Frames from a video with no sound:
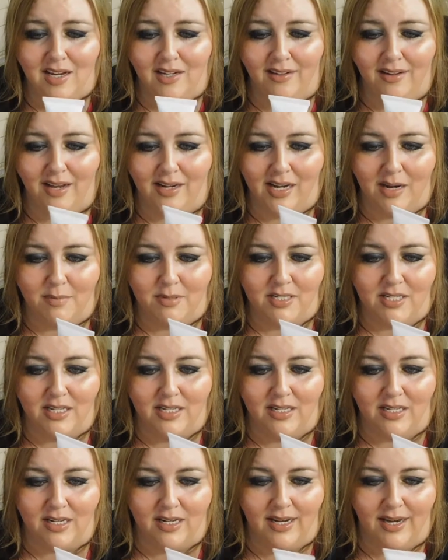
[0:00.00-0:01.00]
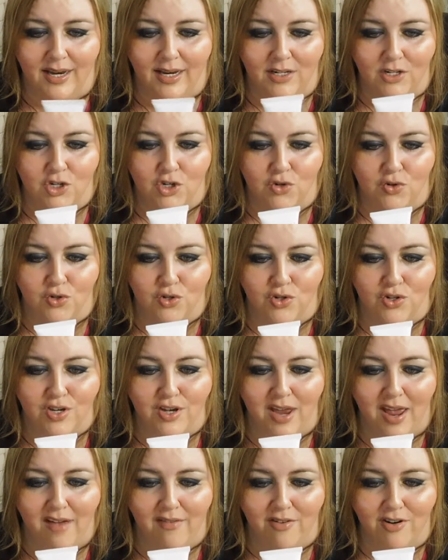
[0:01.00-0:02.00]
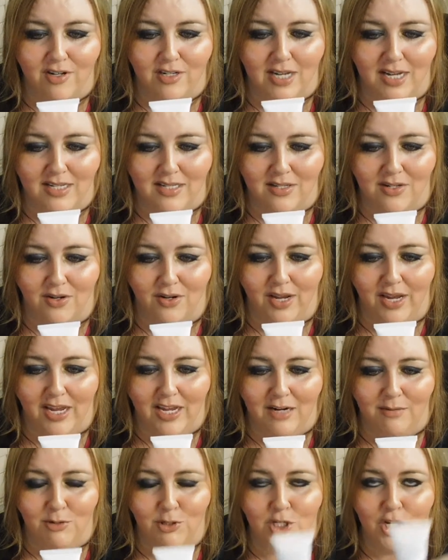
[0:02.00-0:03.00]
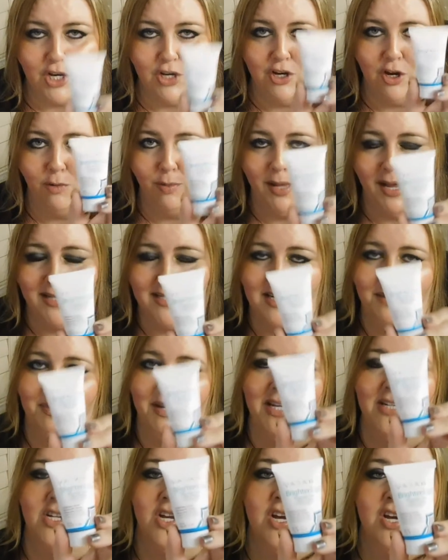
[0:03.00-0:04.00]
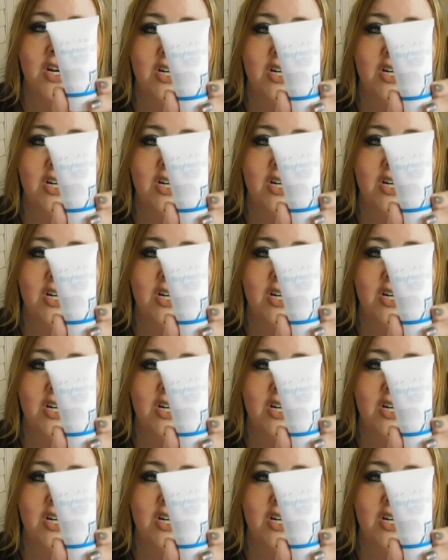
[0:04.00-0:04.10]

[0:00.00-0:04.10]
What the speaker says: 99% natural, never tested on animals, and no plastic beads.